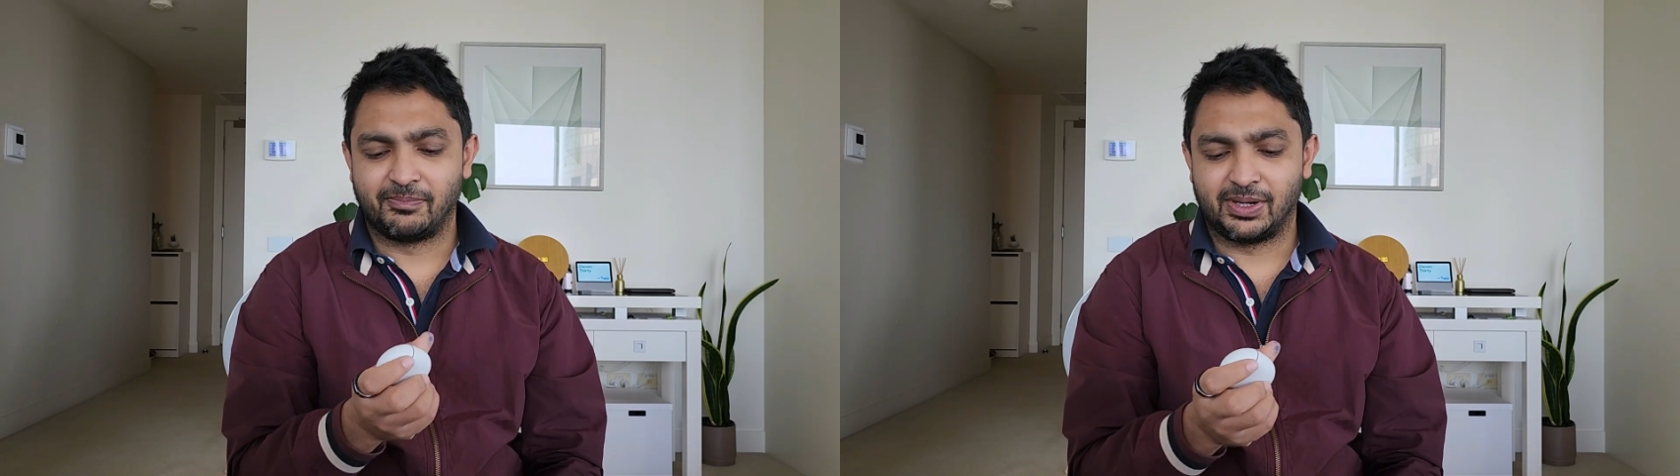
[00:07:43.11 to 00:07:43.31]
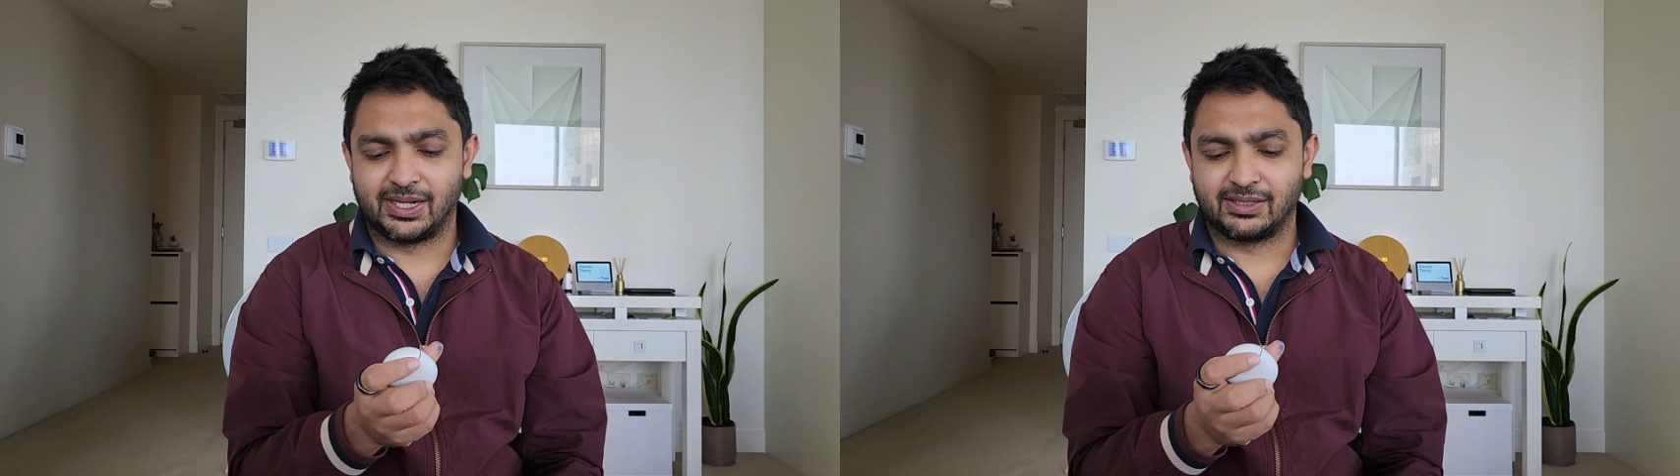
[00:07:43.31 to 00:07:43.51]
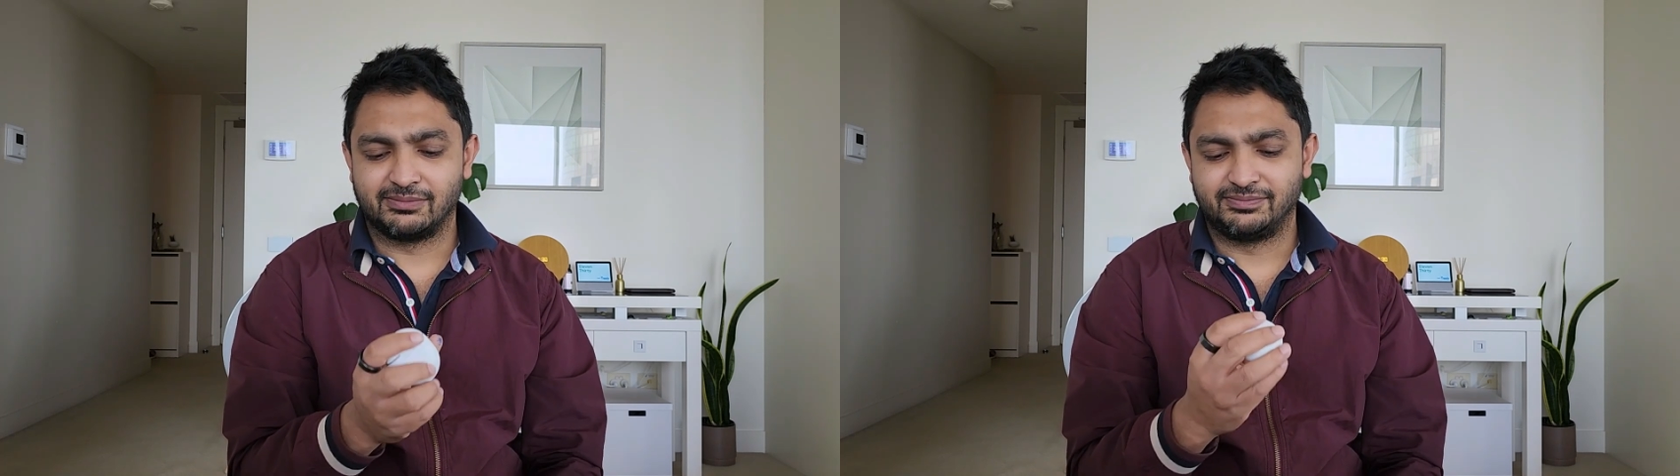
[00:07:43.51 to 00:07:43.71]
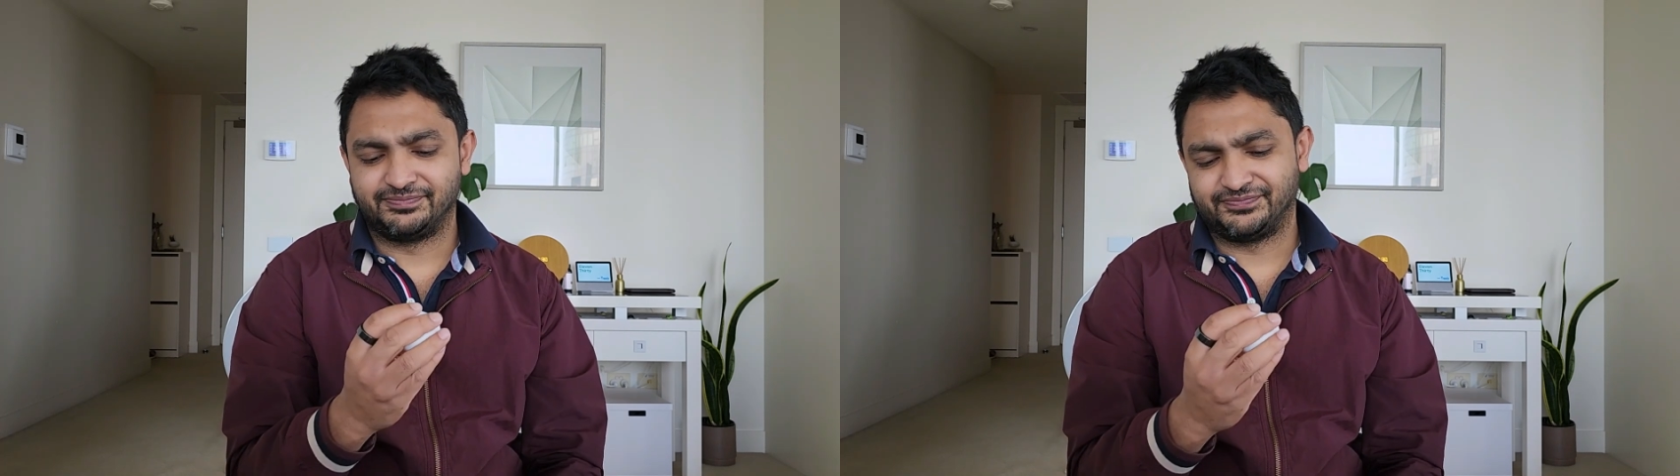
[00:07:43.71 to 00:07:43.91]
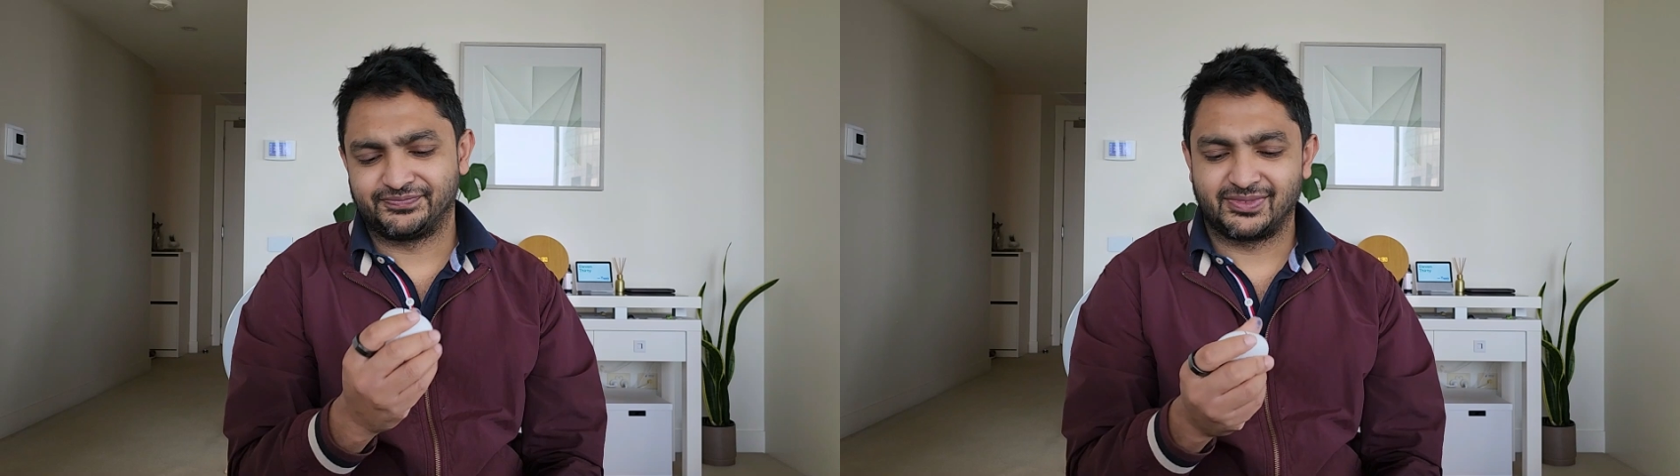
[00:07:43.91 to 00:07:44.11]
but
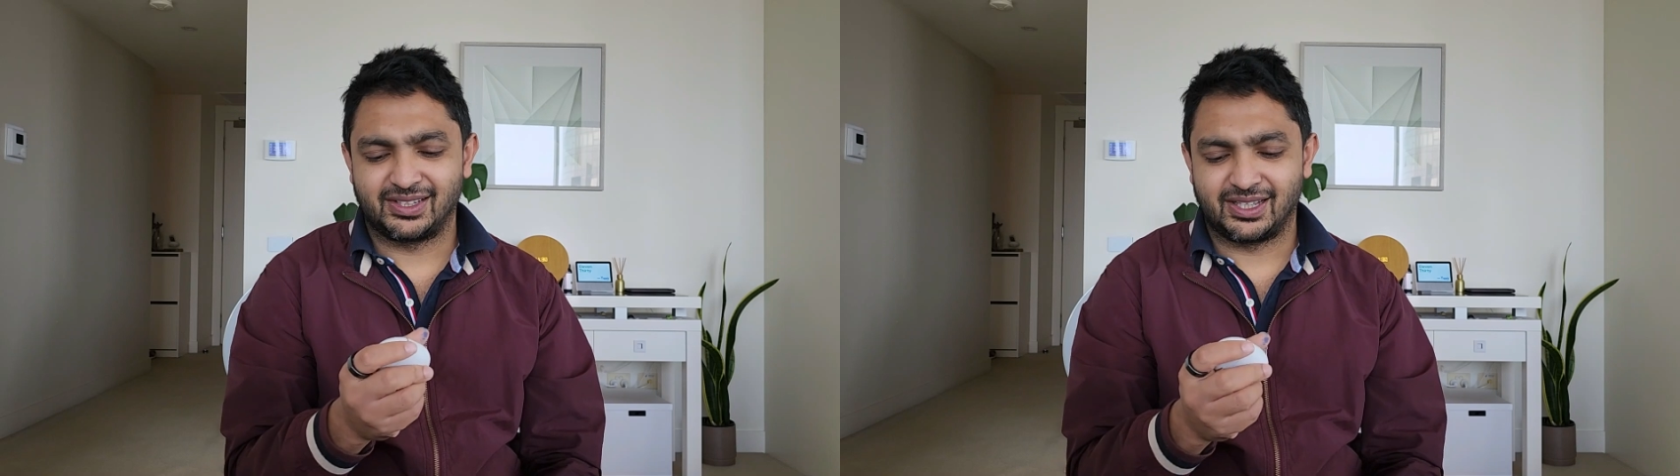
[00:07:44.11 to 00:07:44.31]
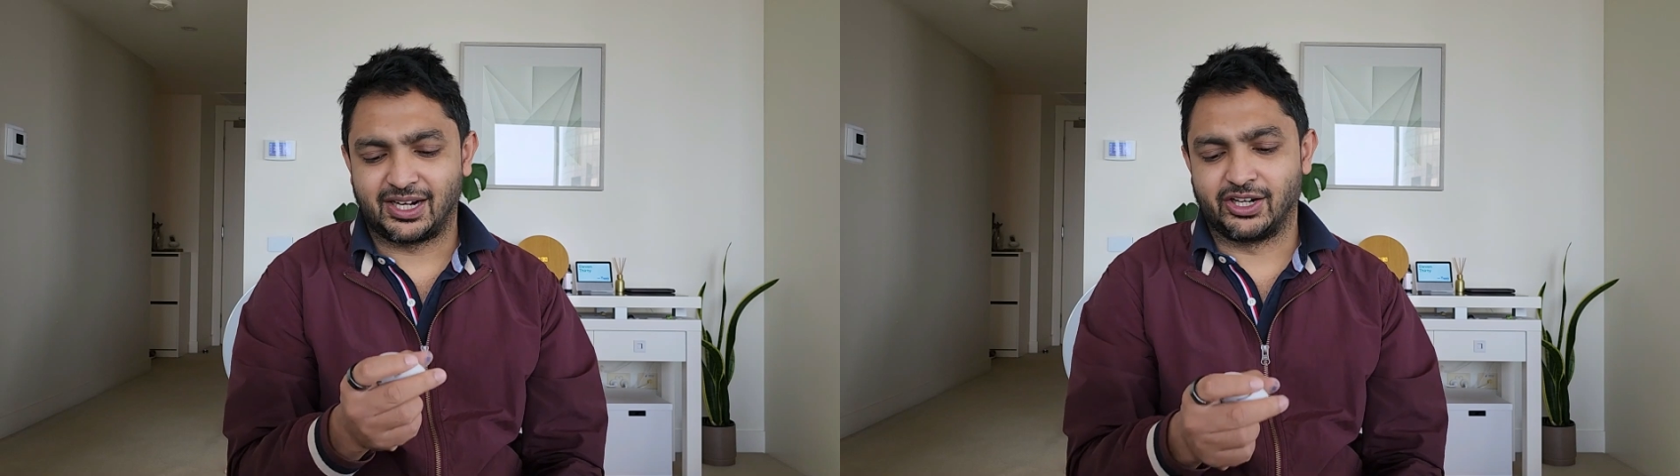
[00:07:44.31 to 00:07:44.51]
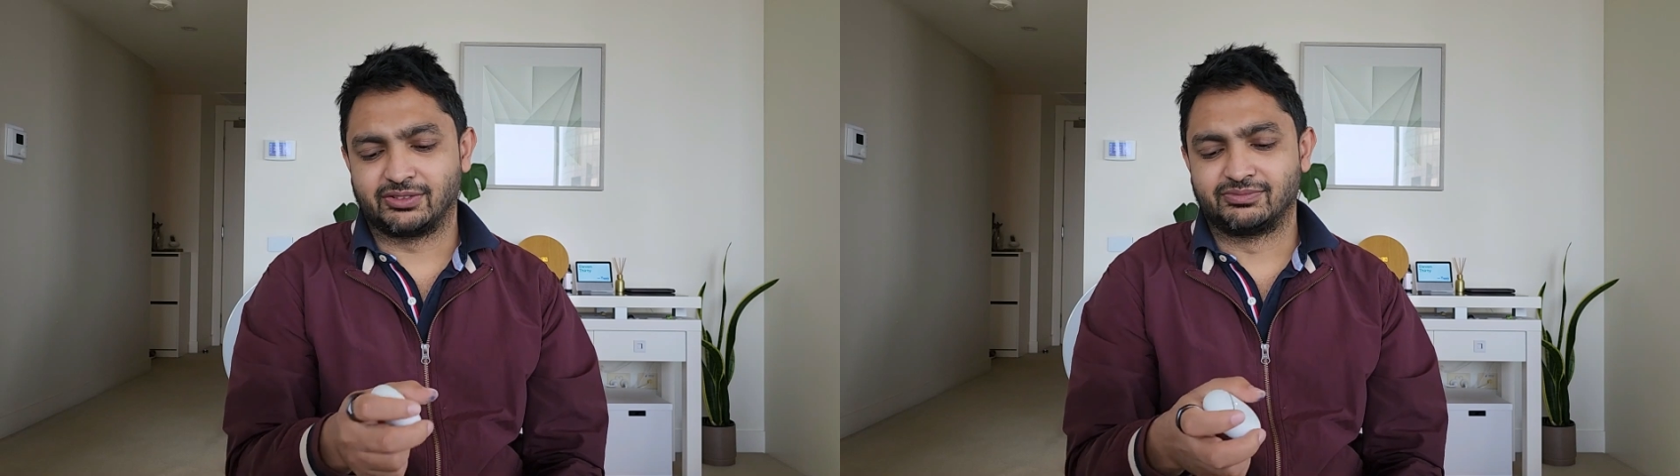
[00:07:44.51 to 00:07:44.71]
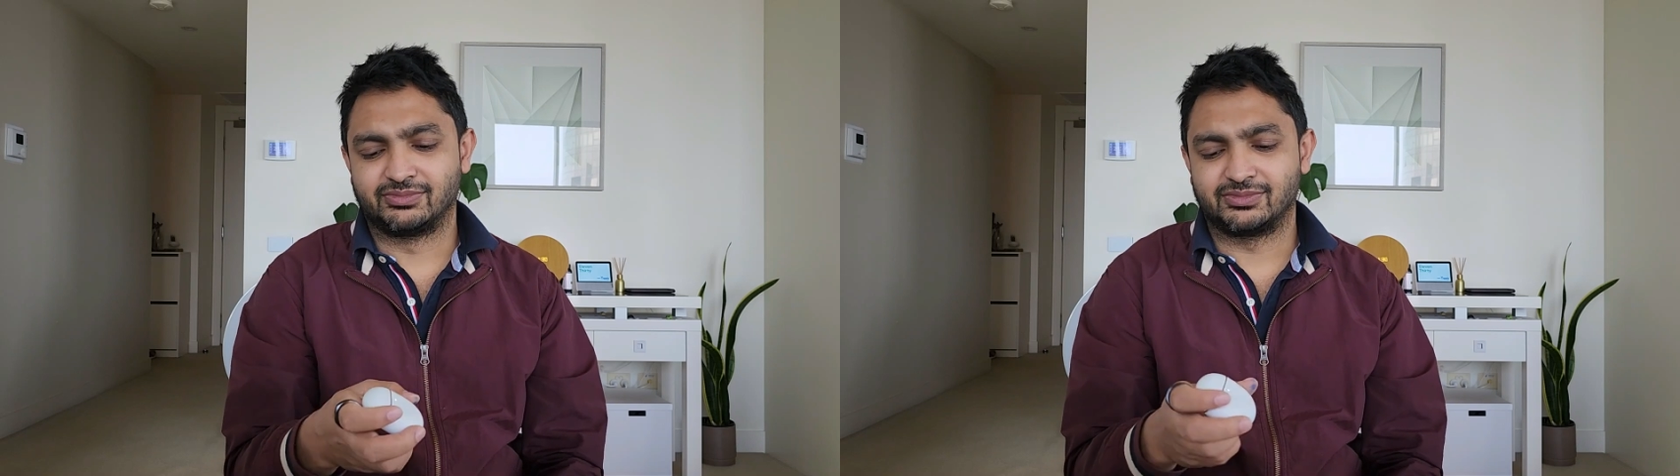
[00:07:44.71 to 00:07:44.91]
I don't know.